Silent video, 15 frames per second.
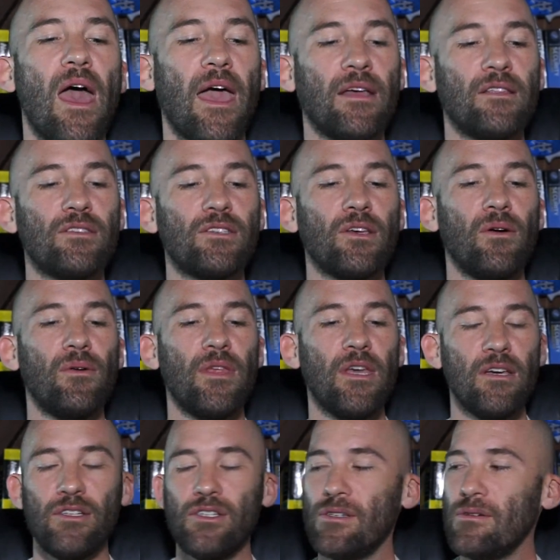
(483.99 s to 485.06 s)
And so
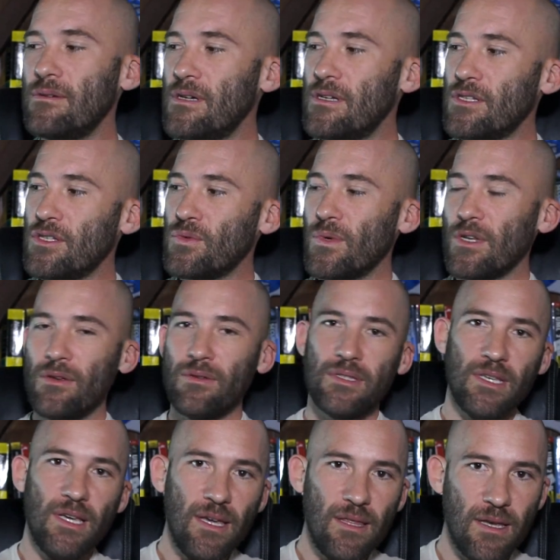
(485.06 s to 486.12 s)
the issue is when you
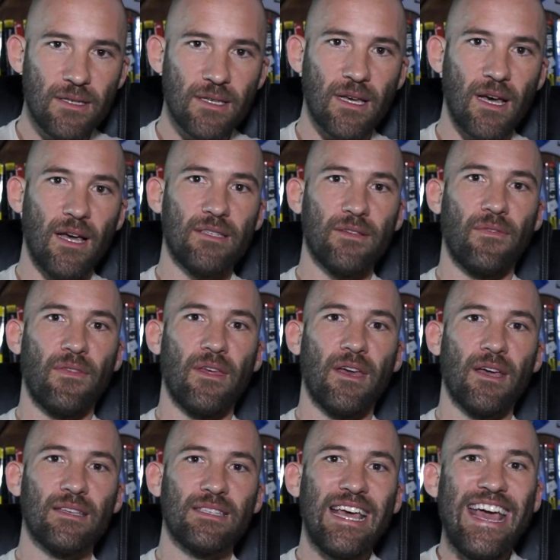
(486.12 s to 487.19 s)
see these kinds of
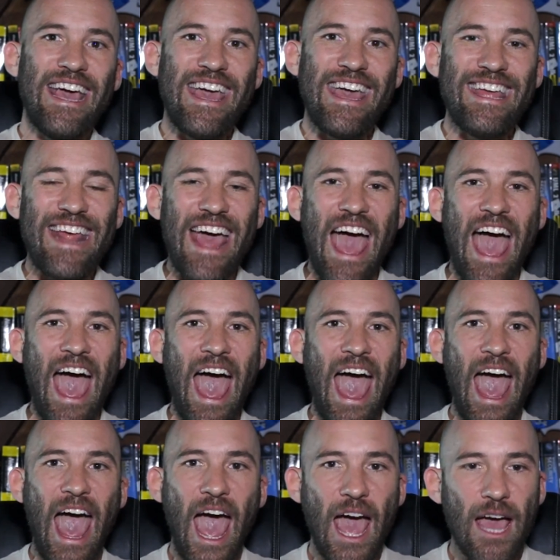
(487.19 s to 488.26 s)
things, it
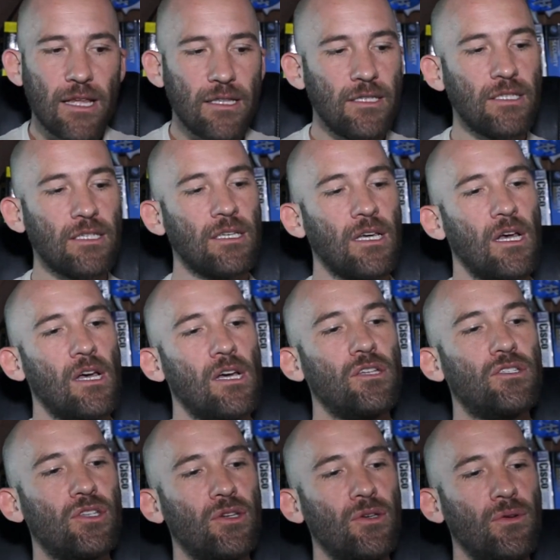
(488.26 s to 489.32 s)
adds
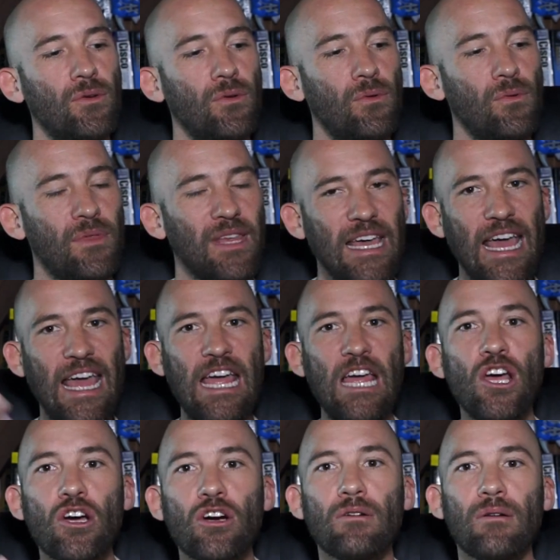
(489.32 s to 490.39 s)
to the
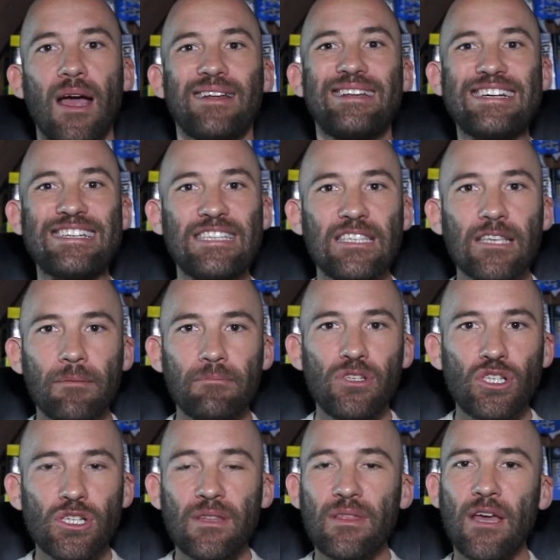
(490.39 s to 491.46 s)
incorrect
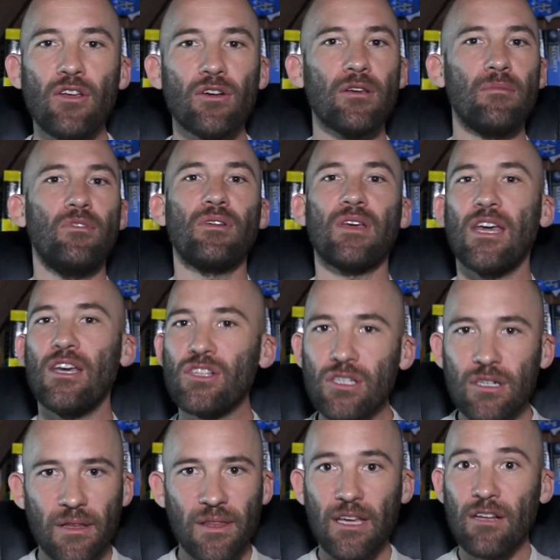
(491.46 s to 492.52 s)
assumption that your
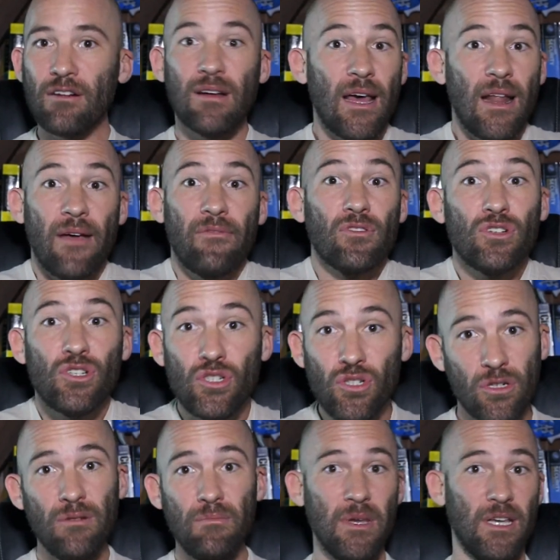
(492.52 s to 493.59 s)
communication on the internet ever
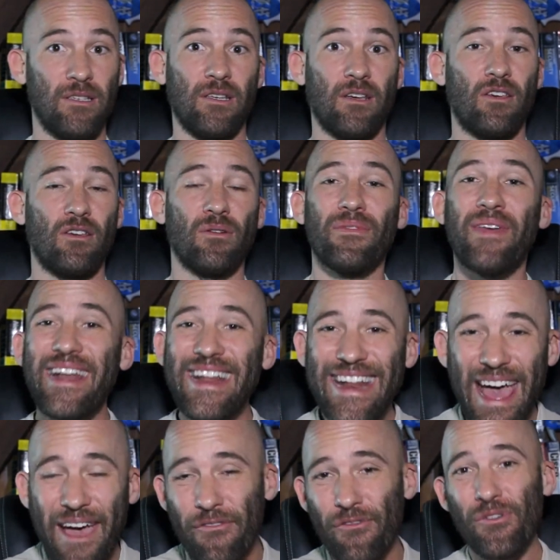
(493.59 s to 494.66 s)
should be secure, that it
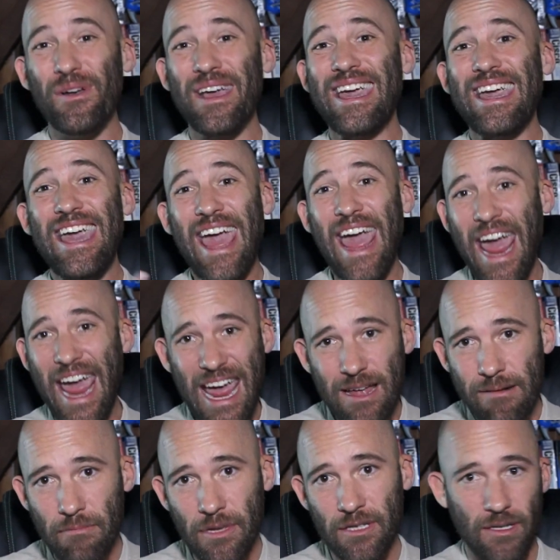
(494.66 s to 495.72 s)
ever
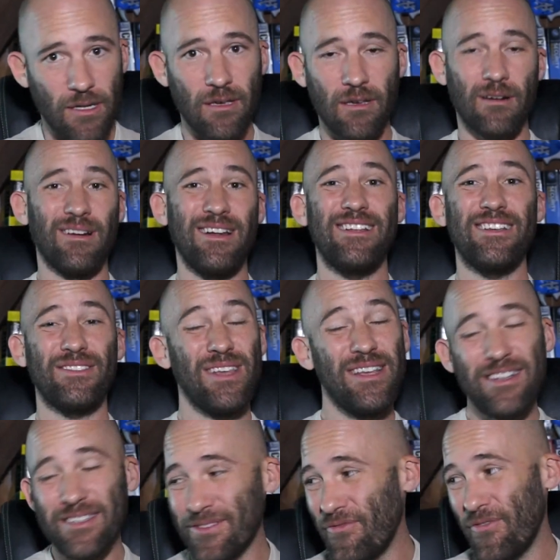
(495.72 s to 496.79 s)
can be secure, and it
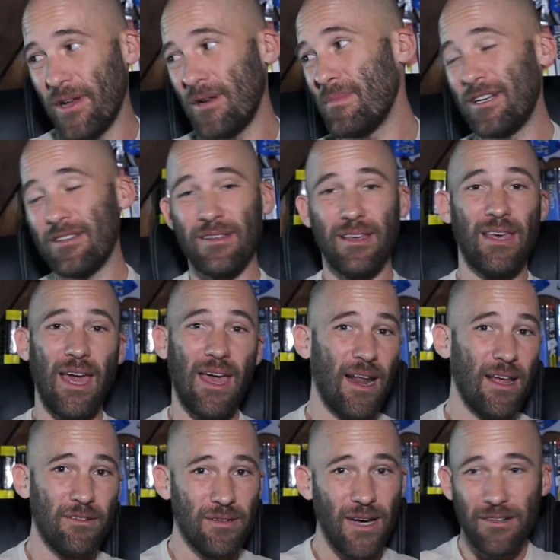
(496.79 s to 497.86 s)
just fundamentally can't. I
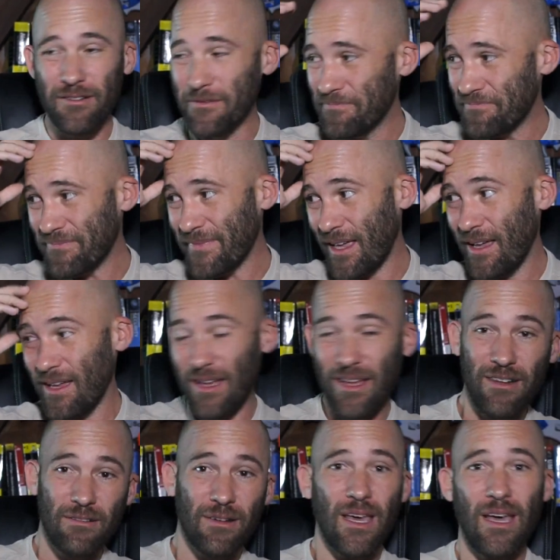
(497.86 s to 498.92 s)

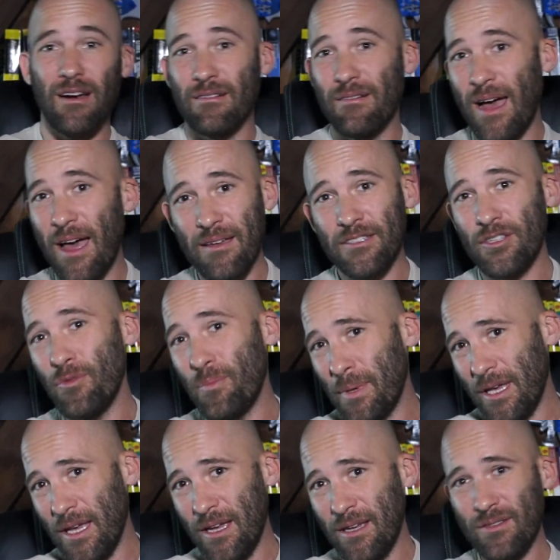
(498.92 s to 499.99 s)
don't care.
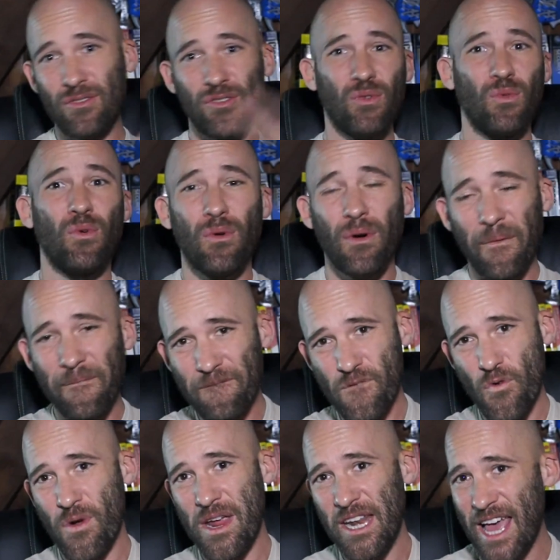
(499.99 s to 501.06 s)
I2P, Tor,
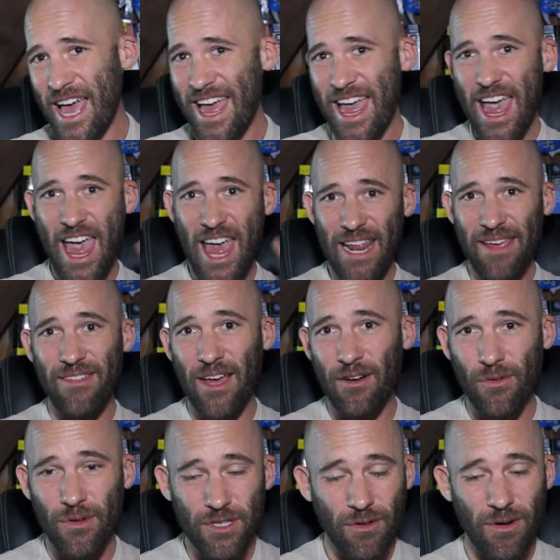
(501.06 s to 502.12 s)
Freenet, any of that
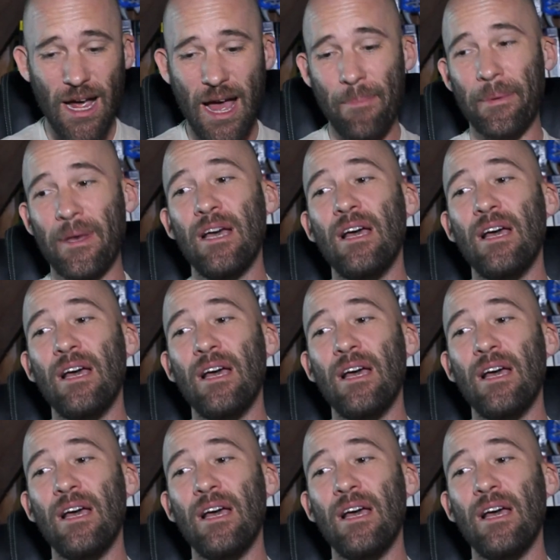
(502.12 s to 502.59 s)
horse crap.